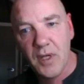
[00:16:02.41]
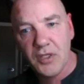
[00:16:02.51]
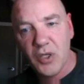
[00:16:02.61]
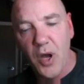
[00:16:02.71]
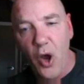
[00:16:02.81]

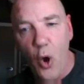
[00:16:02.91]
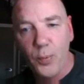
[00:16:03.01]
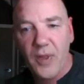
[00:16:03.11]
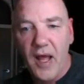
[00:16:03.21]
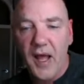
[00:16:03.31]
So I
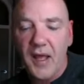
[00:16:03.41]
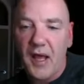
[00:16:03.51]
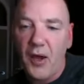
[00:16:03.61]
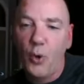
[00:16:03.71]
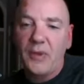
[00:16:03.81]
hope that
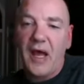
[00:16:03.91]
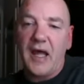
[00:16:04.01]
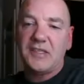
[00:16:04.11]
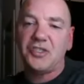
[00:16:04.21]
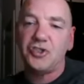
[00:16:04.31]

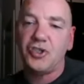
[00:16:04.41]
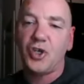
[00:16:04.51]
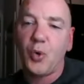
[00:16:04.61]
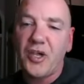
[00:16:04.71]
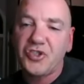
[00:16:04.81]
answers your
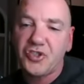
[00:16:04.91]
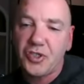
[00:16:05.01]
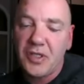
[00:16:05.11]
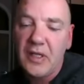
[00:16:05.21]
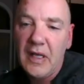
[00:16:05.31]

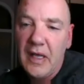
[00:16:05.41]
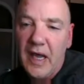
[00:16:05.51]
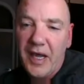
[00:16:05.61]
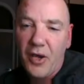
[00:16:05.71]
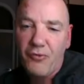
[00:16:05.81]
question,
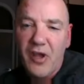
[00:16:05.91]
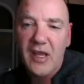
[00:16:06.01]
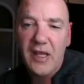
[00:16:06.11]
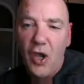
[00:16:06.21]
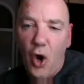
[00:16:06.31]
and I
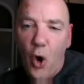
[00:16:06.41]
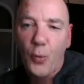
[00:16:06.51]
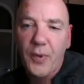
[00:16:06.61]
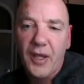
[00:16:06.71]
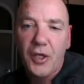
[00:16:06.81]
really
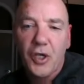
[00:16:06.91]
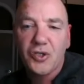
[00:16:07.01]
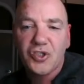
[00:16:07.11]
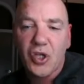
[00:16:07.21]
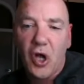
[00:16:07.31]
hope that you
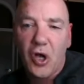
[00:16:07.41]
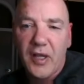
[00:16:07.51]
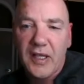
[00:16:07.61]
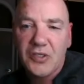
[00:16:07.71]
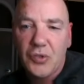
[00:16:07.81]
can start
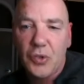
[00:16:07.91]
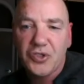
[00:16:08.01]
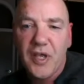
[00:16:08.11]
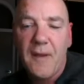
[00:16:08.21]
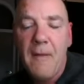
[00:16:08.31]
like
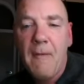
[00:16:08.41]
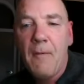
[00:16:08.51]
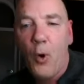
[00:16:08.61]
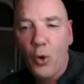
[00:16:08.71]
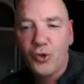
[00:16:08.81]
sort of
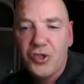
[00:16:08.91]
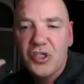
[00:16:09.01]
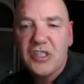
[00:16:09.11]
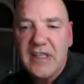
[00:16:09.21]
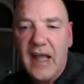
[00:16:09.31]

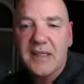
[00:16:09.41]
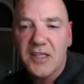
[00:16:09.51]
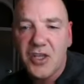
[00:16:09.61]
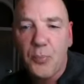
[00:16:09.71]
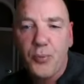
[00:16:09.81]

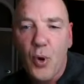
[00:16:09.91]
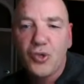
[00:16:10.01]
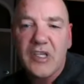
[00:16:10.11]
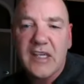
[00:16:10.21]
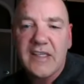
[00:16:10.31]
understanding the
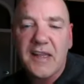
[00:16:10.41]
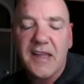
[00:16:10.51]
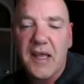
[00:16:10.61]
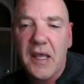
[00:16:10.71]
process that